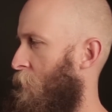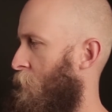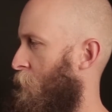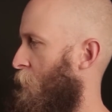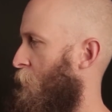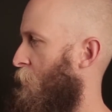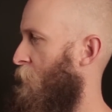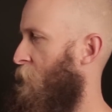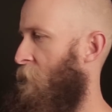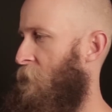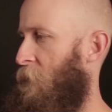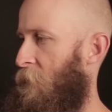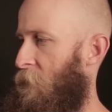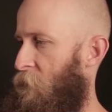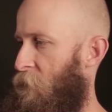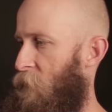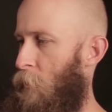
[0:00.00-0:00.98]
the
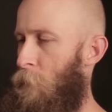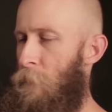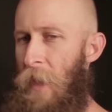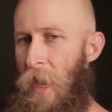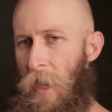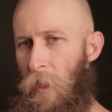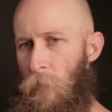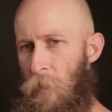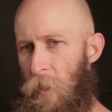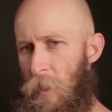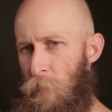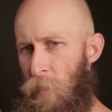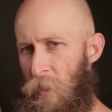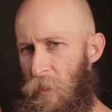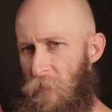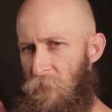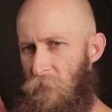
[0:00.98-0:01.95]
film back where you
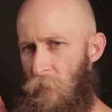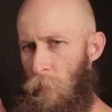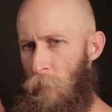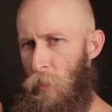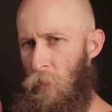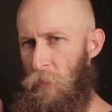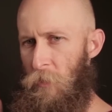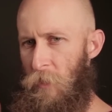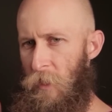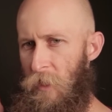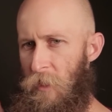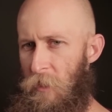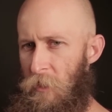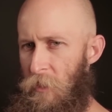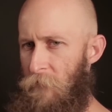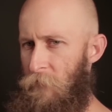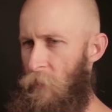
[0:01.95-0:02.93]
put your film holder in
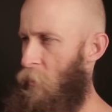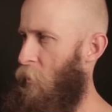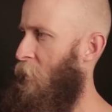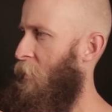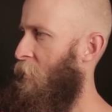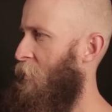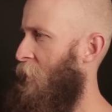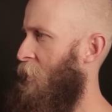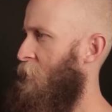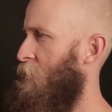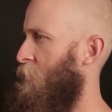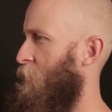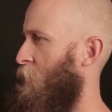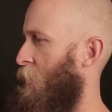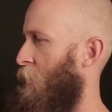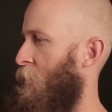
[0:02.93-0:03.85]
and you have your ground glass.